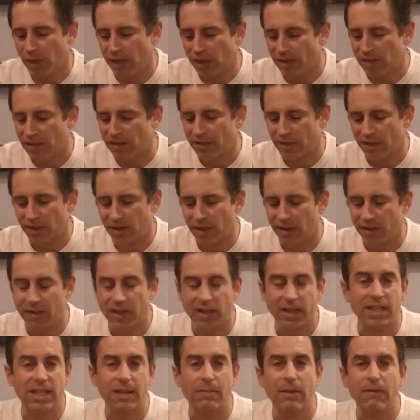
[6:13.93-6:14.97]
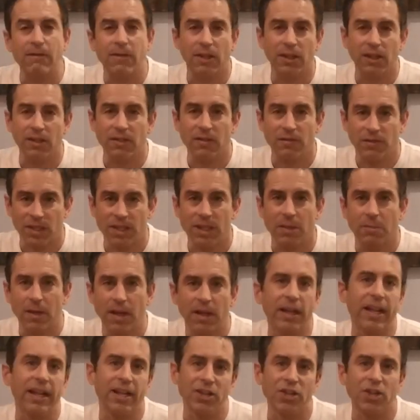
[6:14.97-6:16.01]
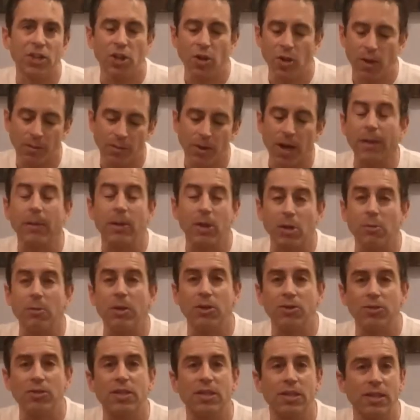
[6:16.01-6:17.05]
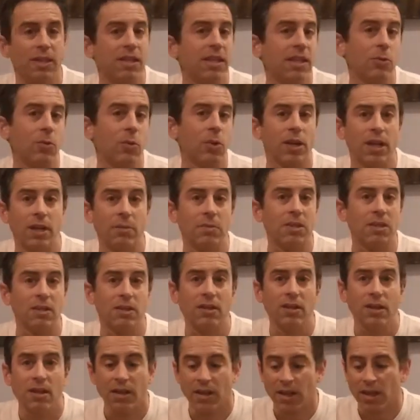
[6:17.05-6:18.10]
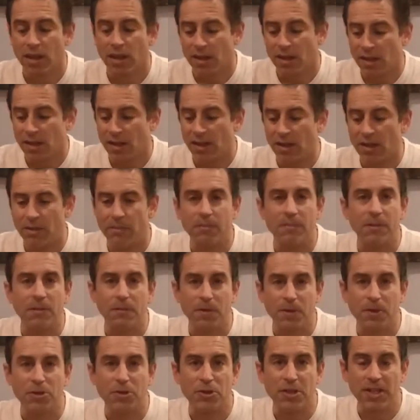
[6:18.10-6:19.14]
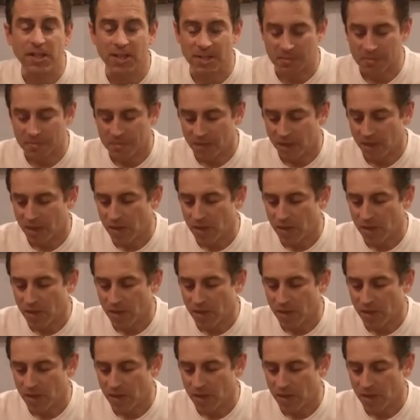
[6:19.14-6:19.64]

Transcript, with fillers: And the next time I visit Bellangelo, I'm probably going to be interested to see where Gibson Vineyard is.